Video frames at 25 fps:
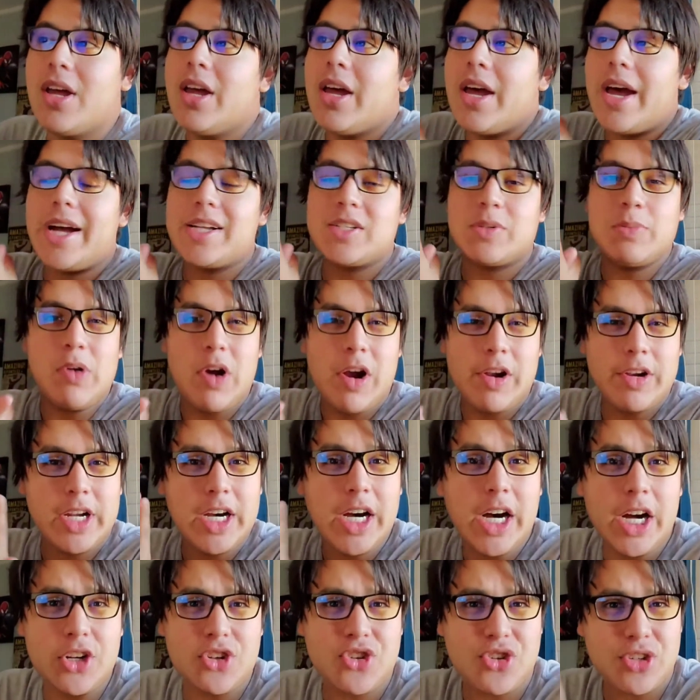has around
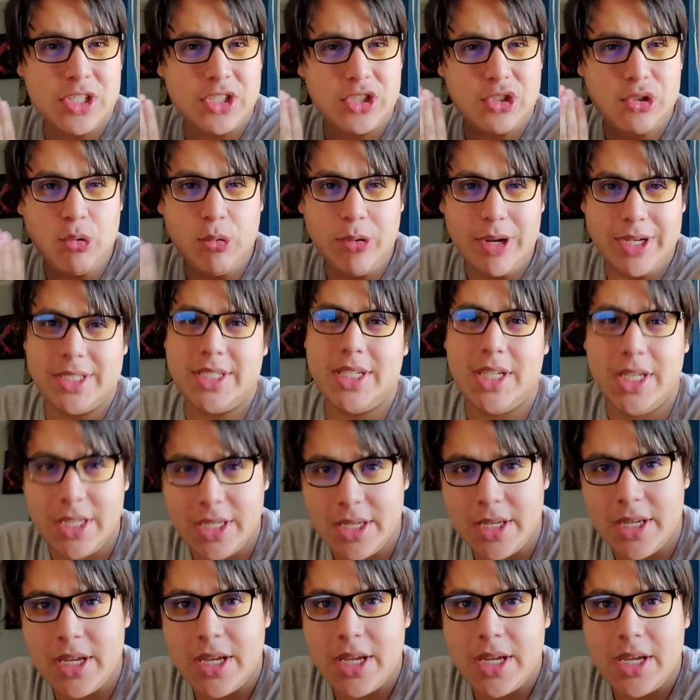120
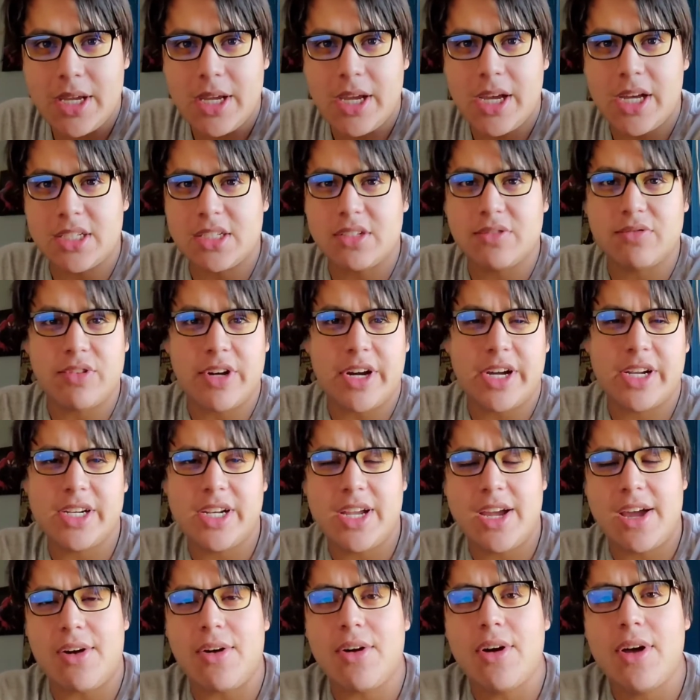as of right
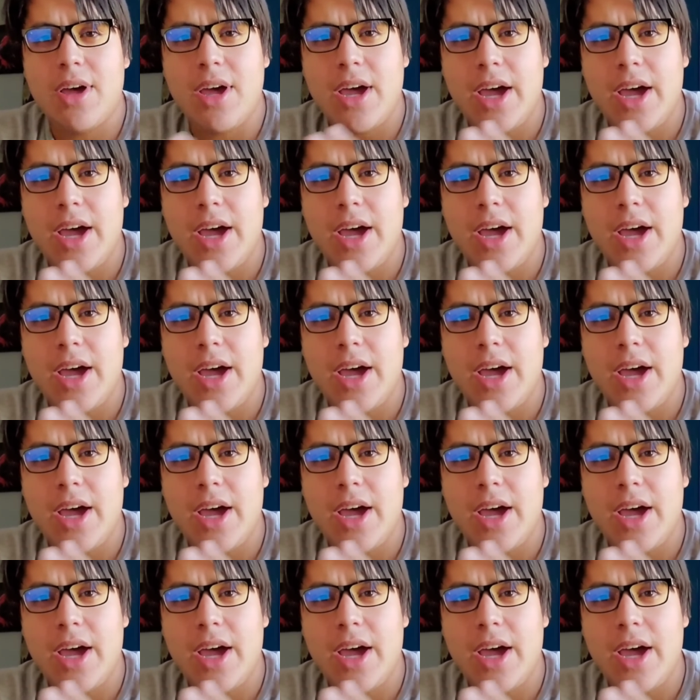now.